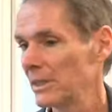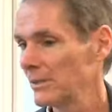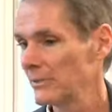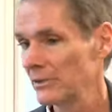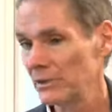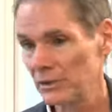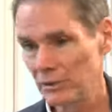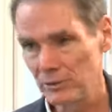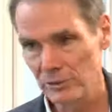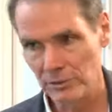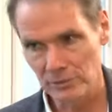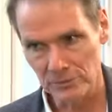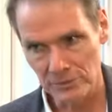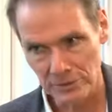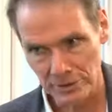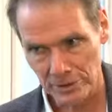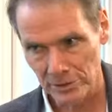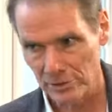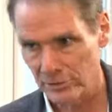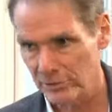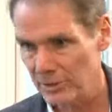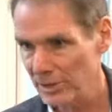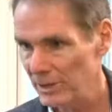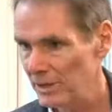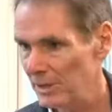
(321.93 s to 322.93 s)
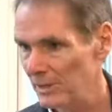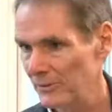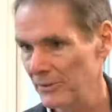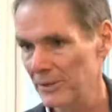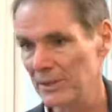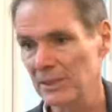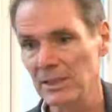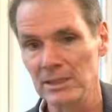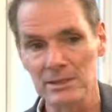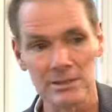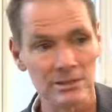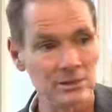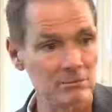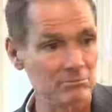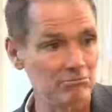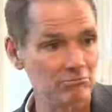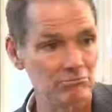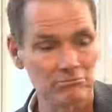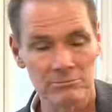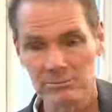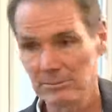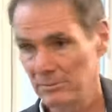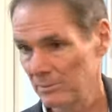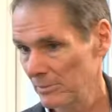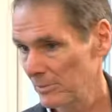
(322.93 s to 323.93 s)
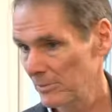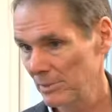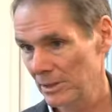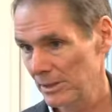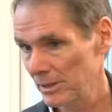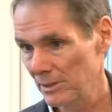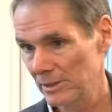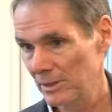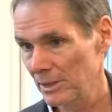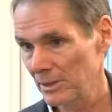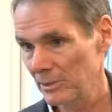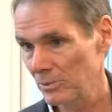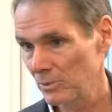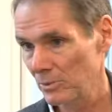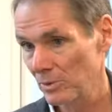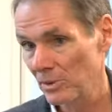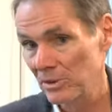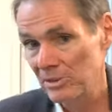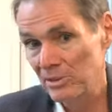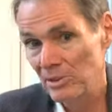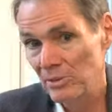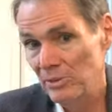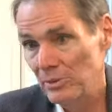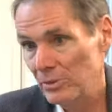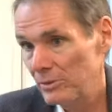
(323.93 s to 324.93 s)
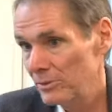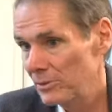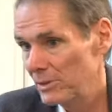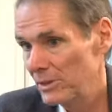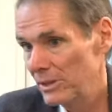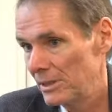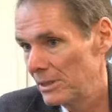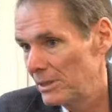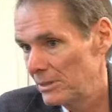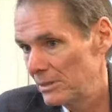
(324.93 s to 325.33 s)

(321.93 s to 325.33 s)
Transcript: If it's useful, use it. If it doesn't, and it doesn't work, don't use it.